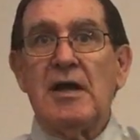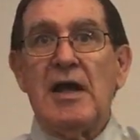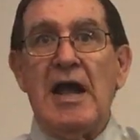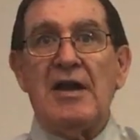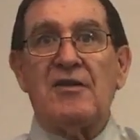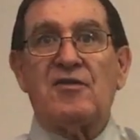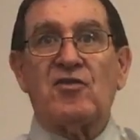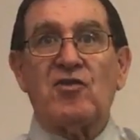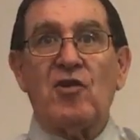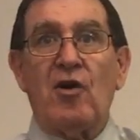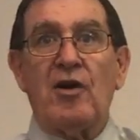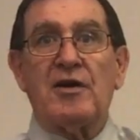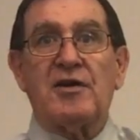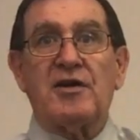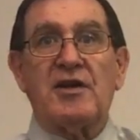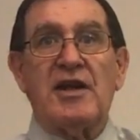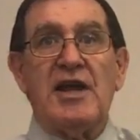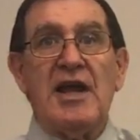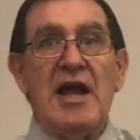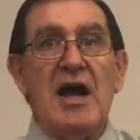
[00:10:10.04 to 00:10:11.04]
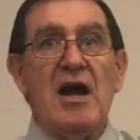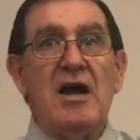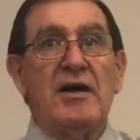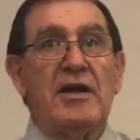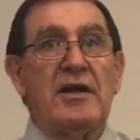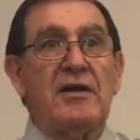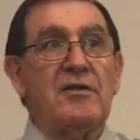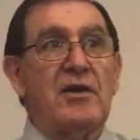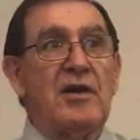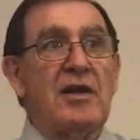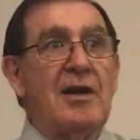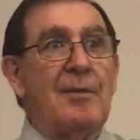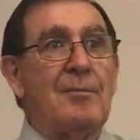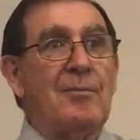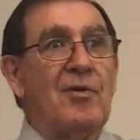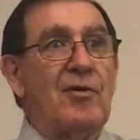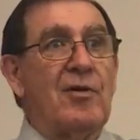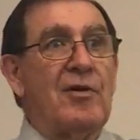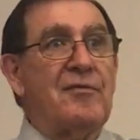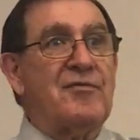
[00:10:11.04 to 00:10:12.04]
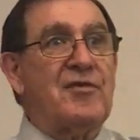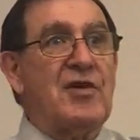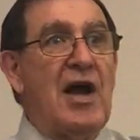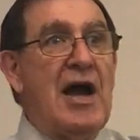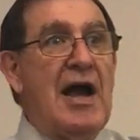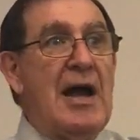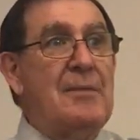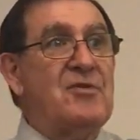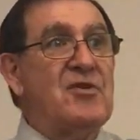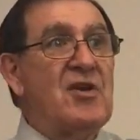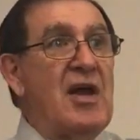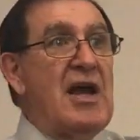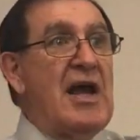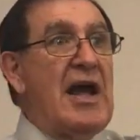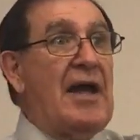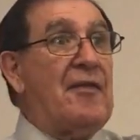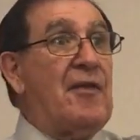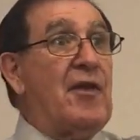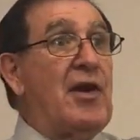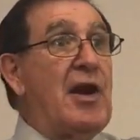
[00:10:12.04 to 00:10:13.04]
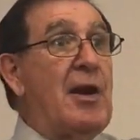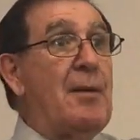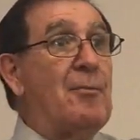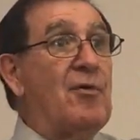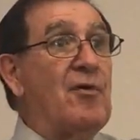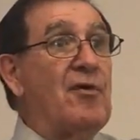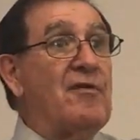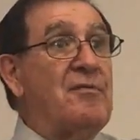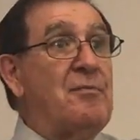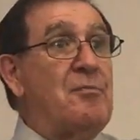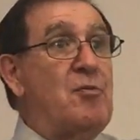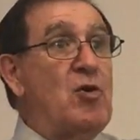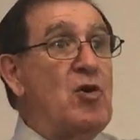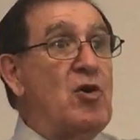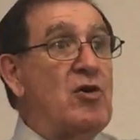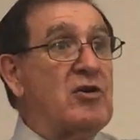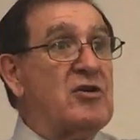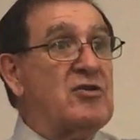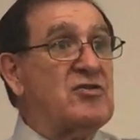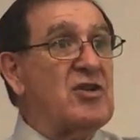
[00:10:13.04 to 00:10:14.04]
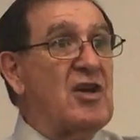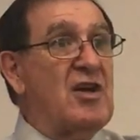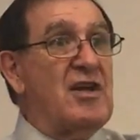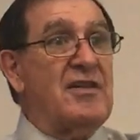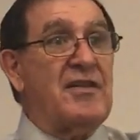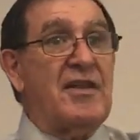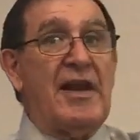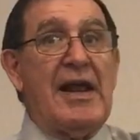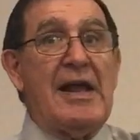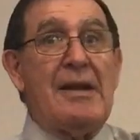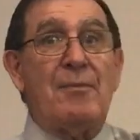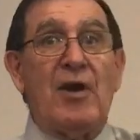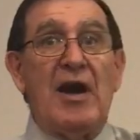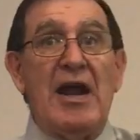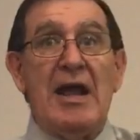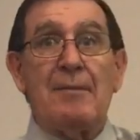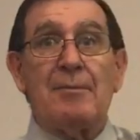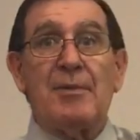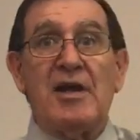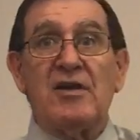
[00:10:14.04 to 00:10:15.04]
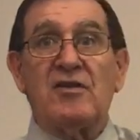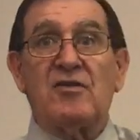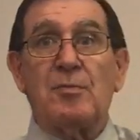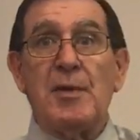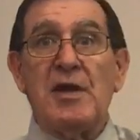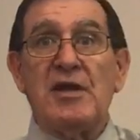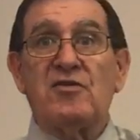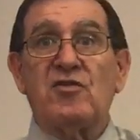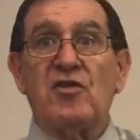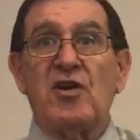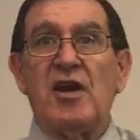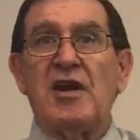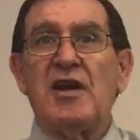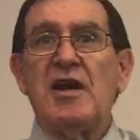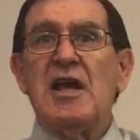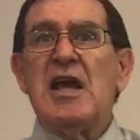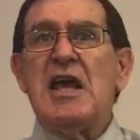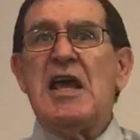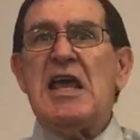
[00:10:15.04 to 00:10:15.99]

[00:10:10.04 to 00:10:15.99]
and start counting the number of times and the number of books that Abraham gets mentioned in,